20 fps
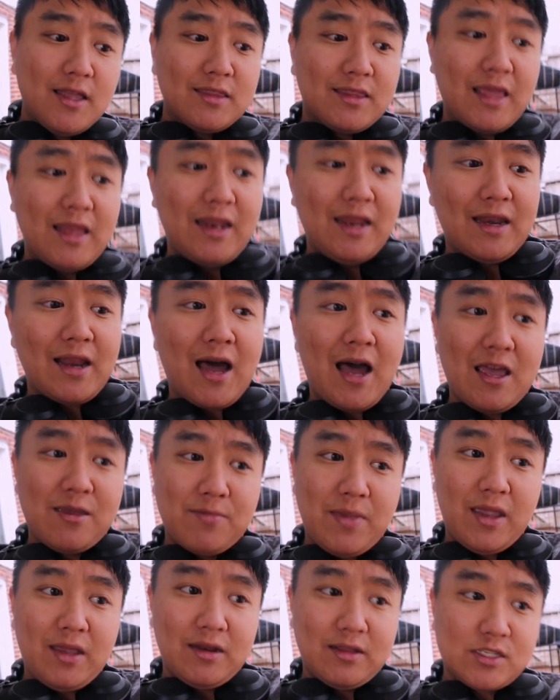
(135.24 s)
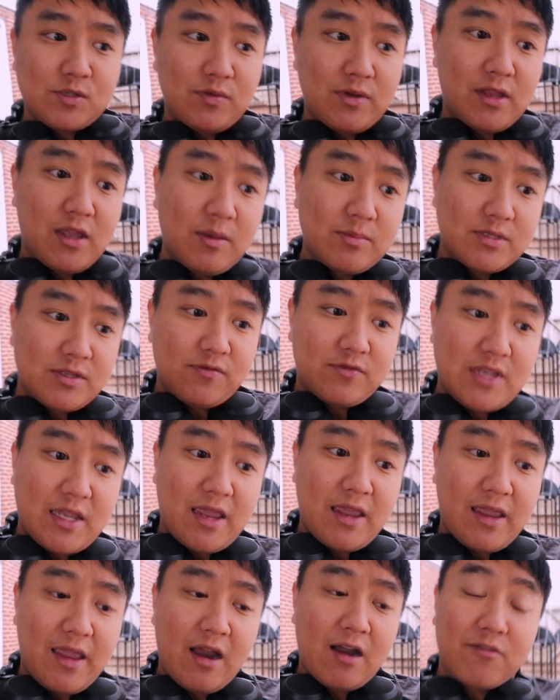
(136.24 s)
they need high maintenance when it comes to
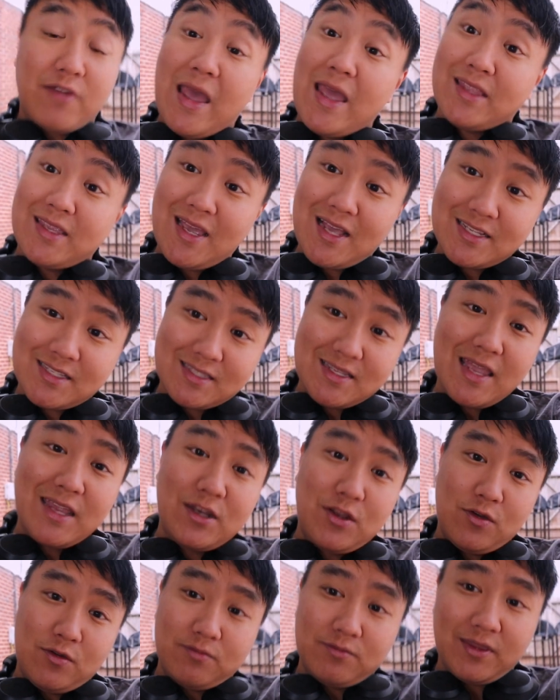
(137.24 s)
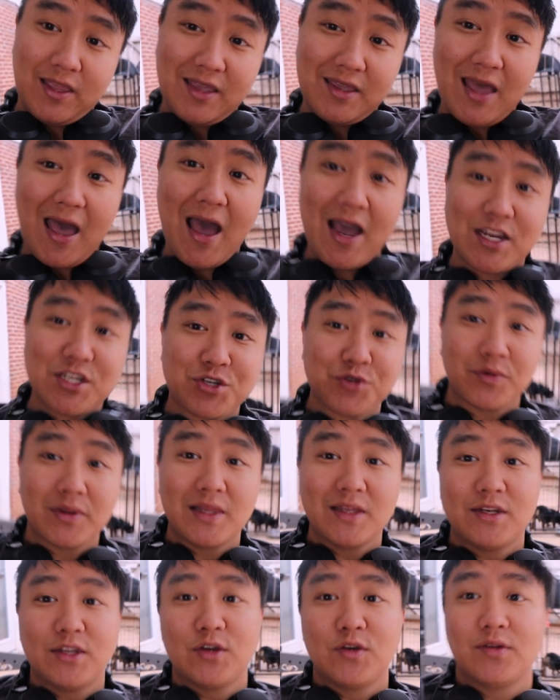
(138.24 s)
taking care of. And yes, they do. They actually
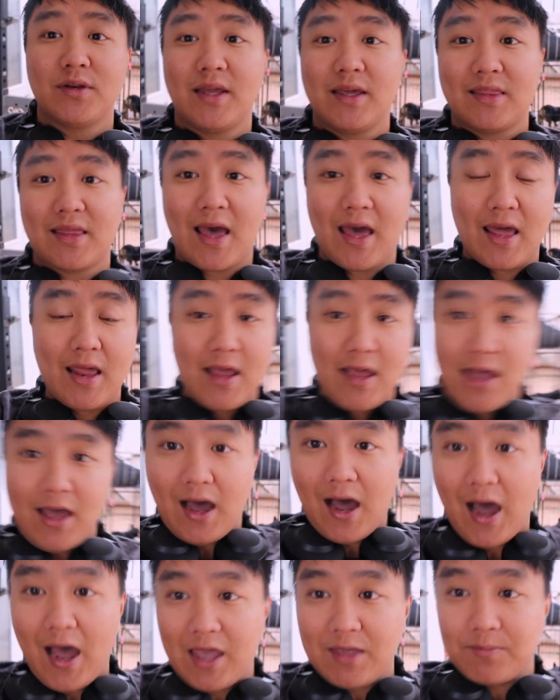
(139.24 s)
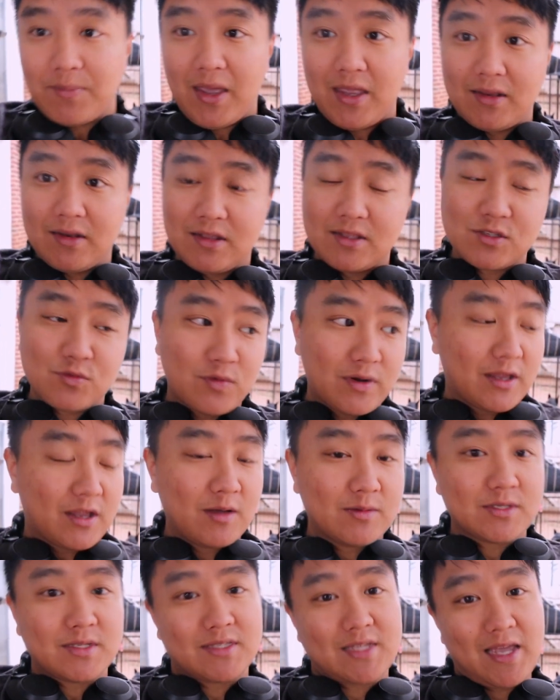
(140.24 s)
really do need that high maintenance when it
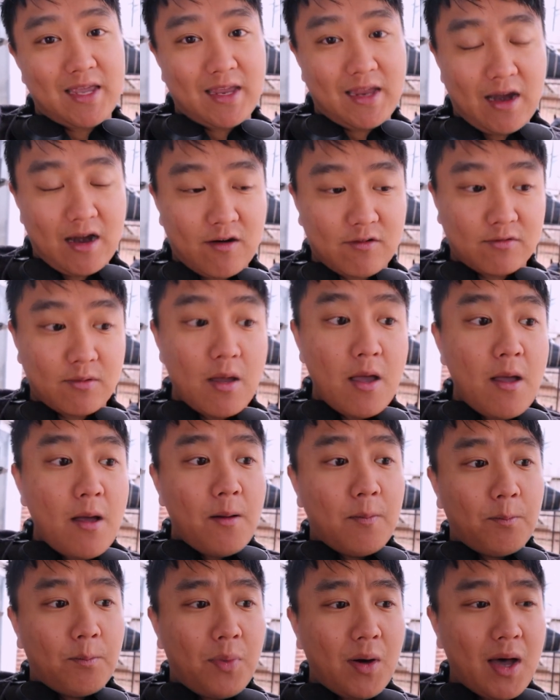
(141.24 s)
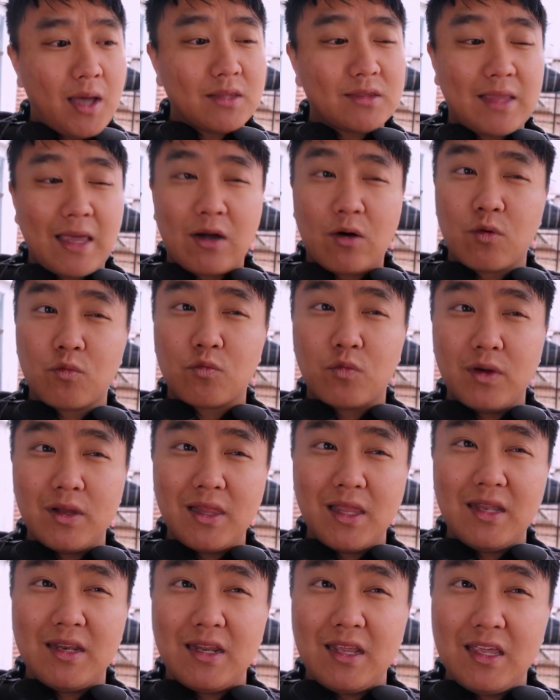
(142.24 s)
comes to taking care of them. But they don't
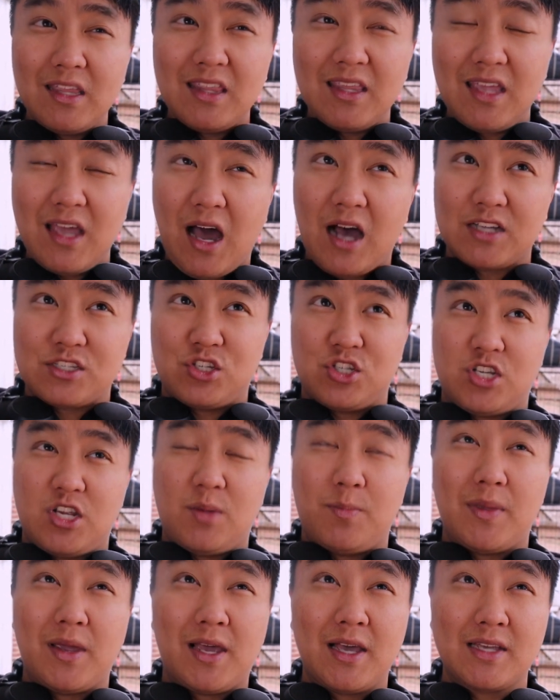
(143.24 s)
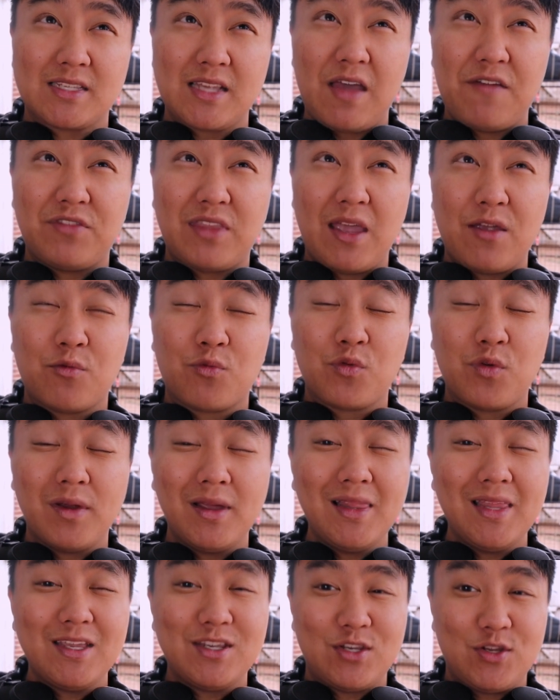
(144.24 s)
really need the oxygen because if they
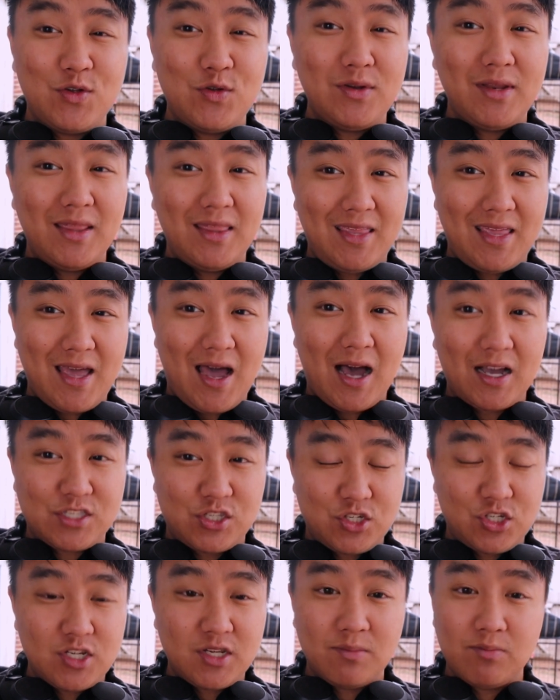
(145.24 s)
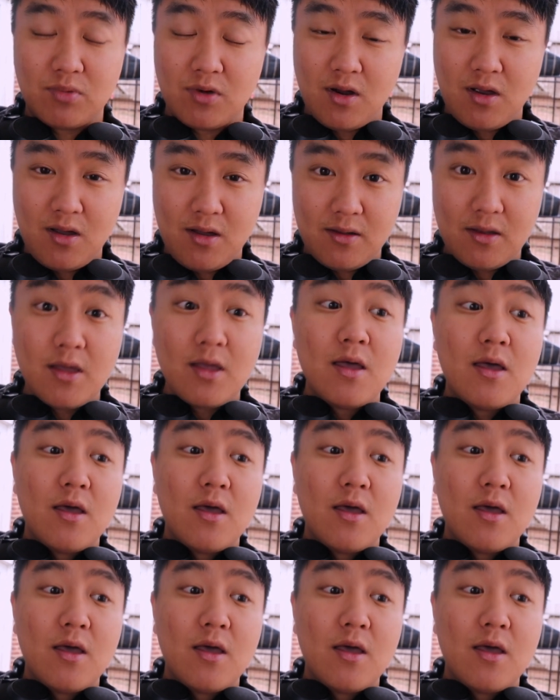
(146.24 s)
really do need the oxygen, bruh,